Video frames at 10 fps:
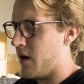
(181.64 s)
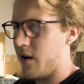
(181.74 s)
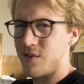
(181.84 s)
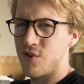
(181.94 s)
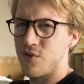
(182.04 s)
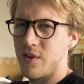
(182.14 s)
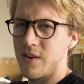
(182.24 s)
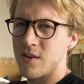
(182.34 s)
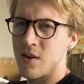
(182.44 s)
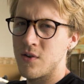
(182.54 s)
Uh, it's
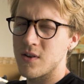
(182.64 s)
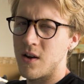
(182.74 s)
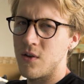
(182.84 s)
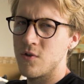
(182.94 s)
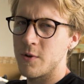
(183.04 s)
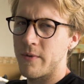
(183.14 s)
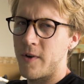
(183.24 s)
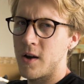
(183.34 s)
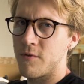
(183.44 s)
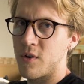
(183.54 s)
usually, dinner is not usually
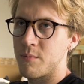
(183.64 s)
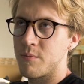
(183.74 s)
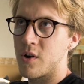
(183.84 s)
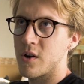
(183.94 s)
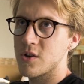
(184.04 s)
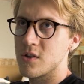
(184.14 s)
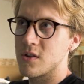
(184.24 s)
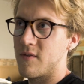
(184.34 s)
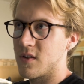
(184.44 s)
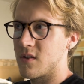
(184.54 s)
provided for
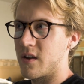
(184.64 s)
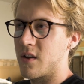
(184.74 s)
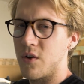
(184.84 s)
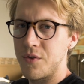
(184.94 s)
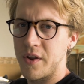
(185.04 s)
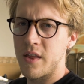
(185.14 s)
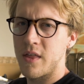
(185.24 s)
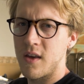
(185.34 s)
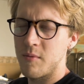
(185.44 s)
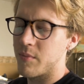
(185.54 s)
productions if it's like an all-day
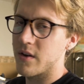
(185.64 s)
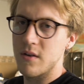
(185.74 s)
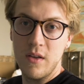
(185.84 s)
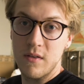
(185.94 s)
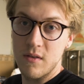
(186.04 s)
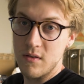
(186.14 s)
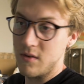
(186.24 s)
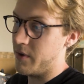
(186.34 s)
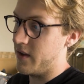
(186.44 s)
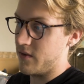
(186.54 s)
thing, but it
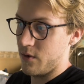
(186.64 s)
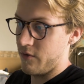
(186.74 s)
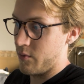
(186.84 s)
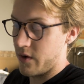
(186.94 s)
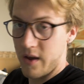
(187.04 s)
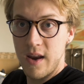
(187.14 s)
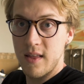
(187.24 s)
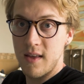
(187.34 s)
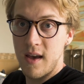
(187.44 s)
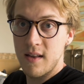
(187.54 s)
depends. So if you want to
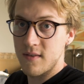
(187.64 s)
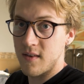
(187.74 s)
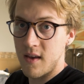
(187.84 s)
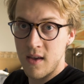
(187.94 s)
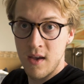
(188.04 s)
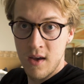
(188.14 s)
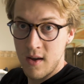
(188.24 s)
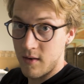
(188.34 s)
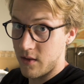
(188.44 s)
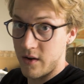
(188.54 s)
edit that and say
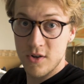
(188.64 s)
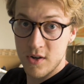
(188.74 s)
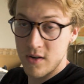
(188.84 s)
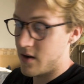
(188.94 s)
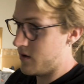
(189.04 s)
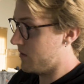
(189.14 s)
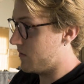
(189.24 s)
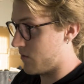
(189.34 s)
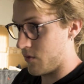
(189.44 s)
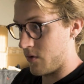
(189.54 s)
lunch and dinner,
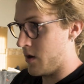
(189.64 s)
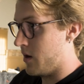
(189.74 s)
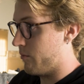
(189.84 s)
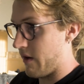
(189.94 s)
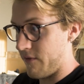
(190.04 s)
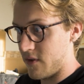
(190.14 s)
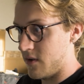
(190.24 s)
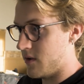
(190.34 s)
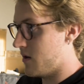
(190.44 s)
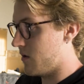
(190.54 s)
or
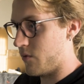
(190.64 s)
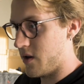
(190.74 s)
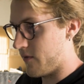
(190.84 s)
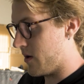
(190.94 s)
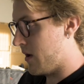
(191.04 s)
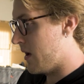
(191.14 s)
breakfast and dinner, or whatever.